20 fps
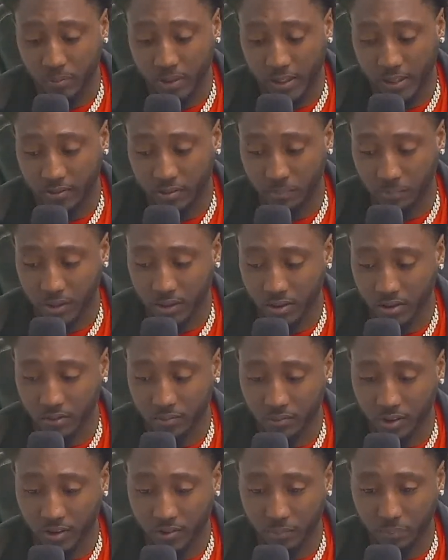I got to meet him,
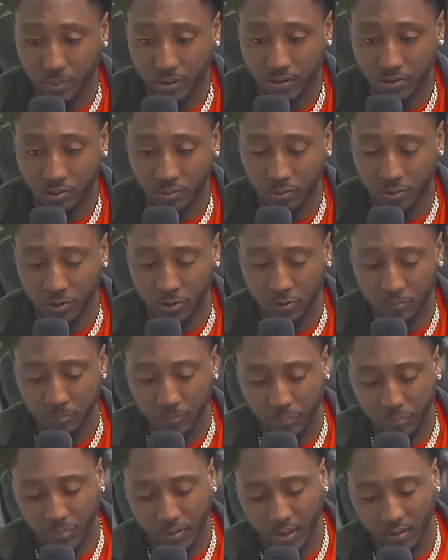take some pictures with him.
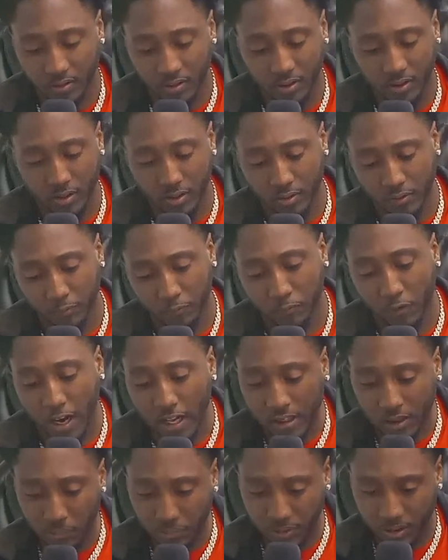The
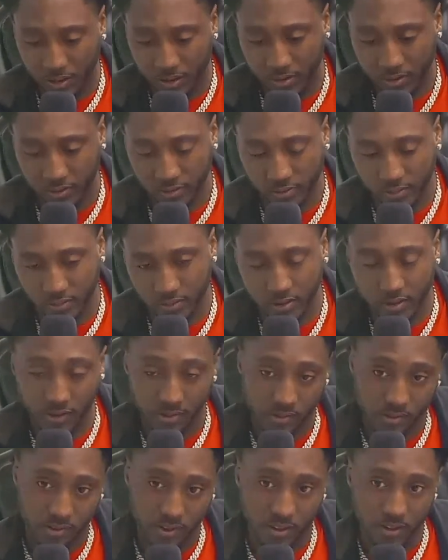following year,
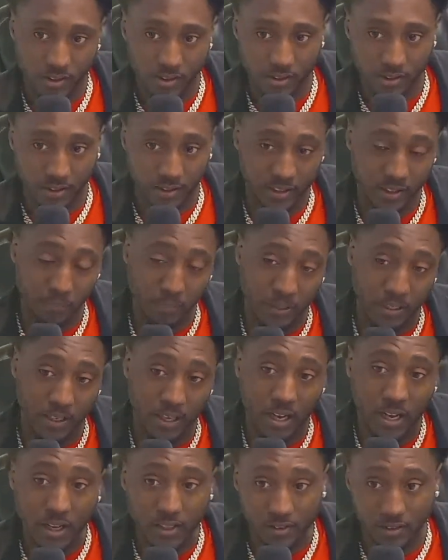Conceited and Hitman
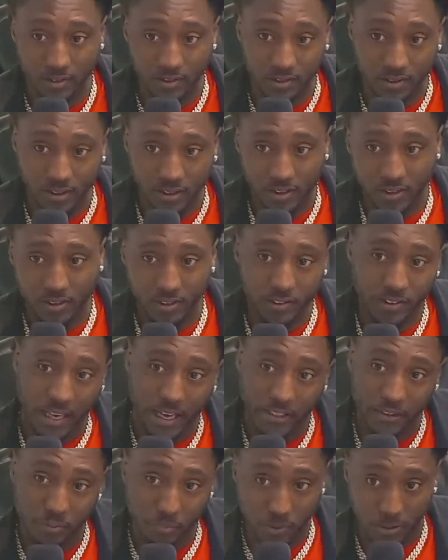Holla
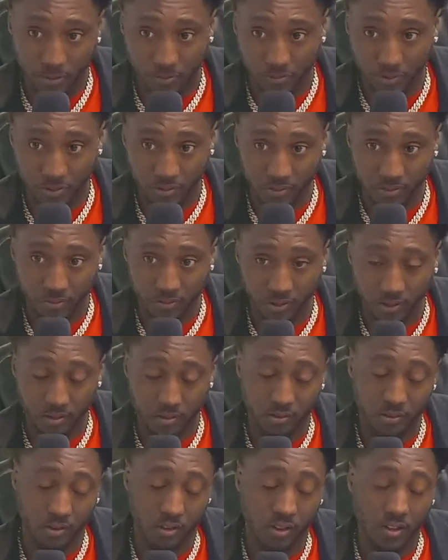came to Maryville
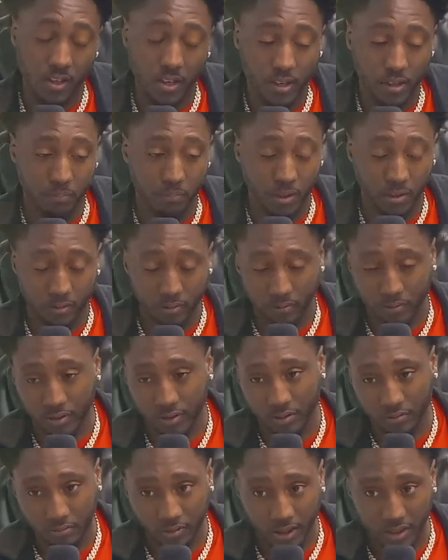University, and
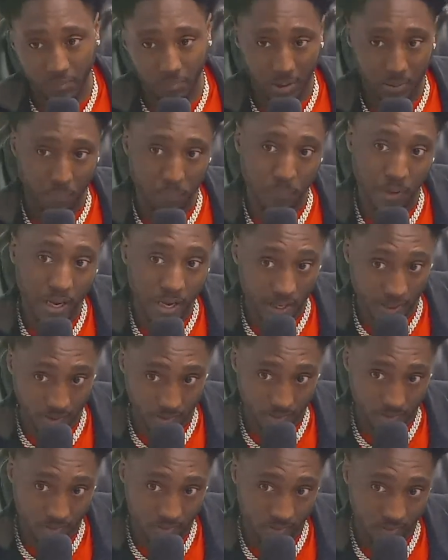Maryville invited me
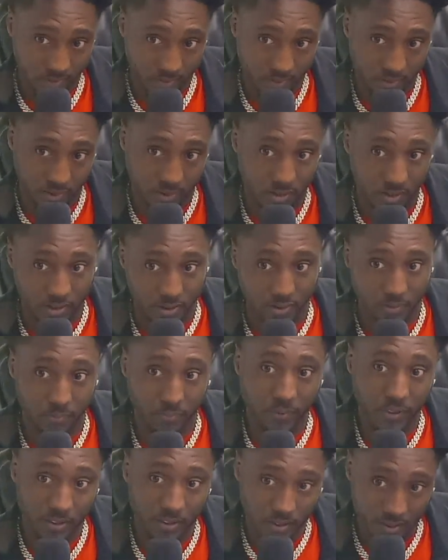back to come
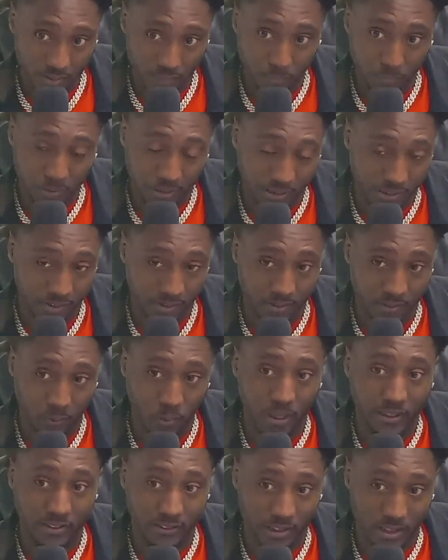play the
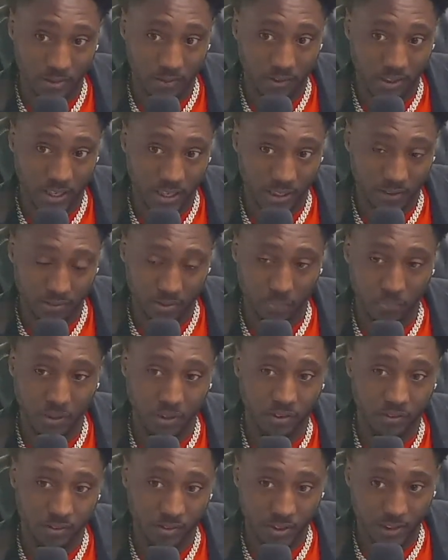Wild 'N Out games and be
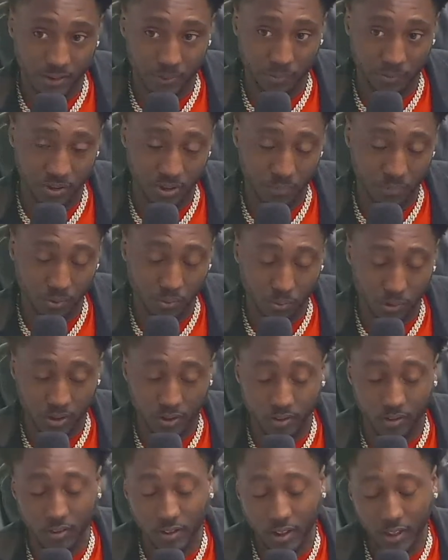on stage with them as
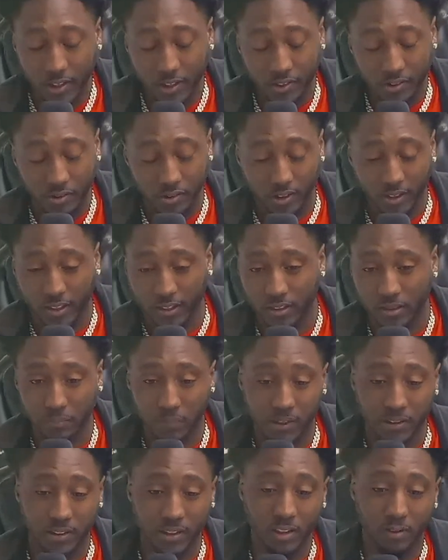well. So I got to
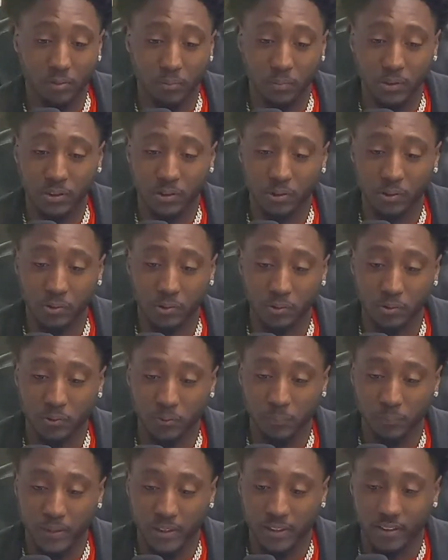meet them and be cool
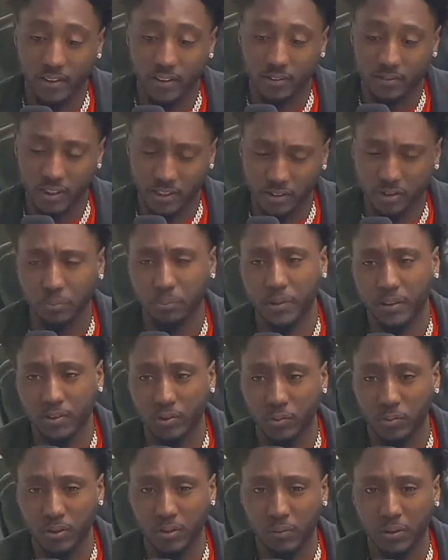and take some pictures
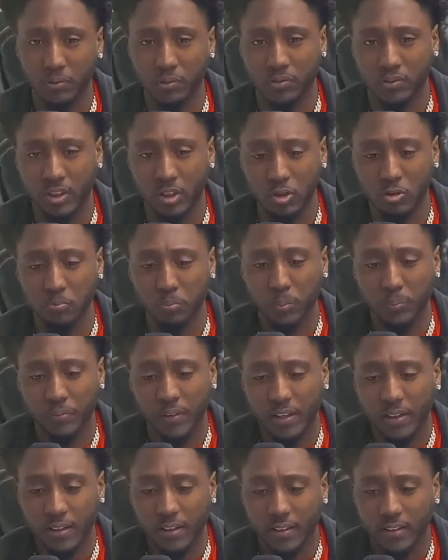with them. It was dope.
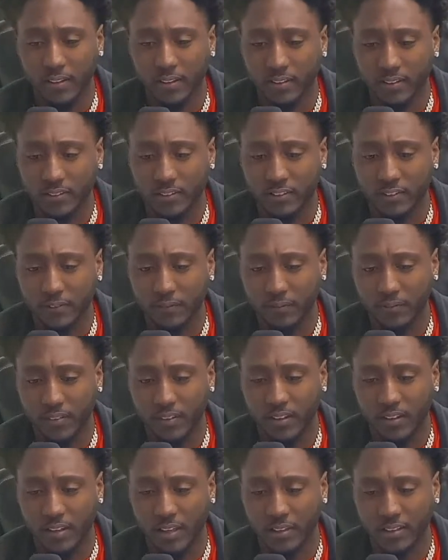
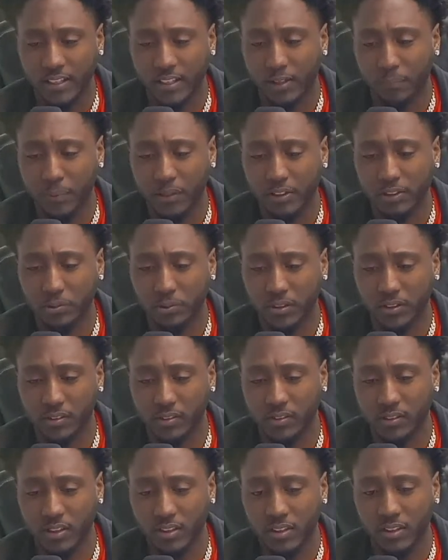I got a picture with
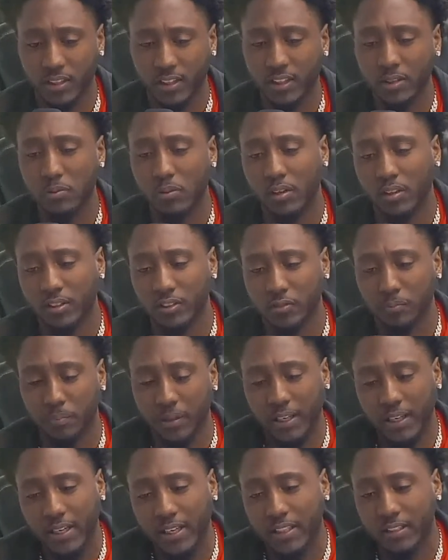Conceited, and he wearing this
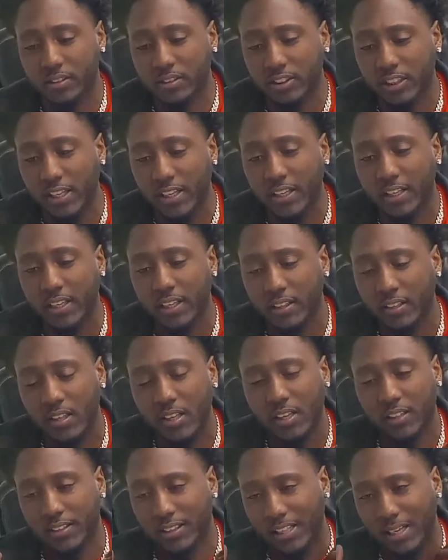big ass chain,
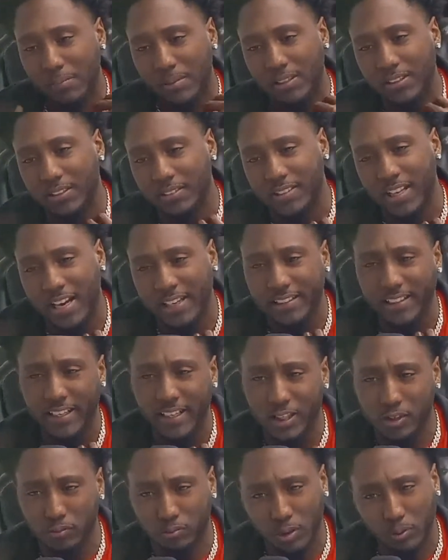and I got my little tiny
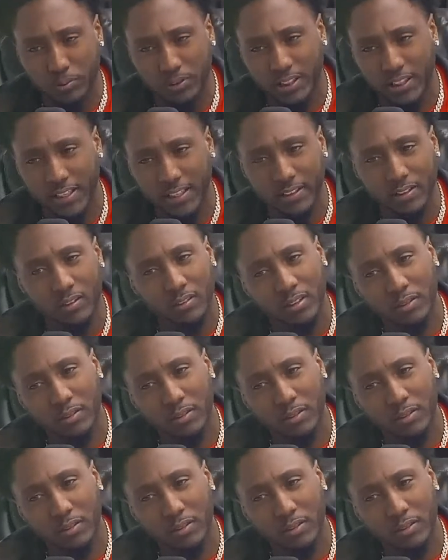ass rope chain on.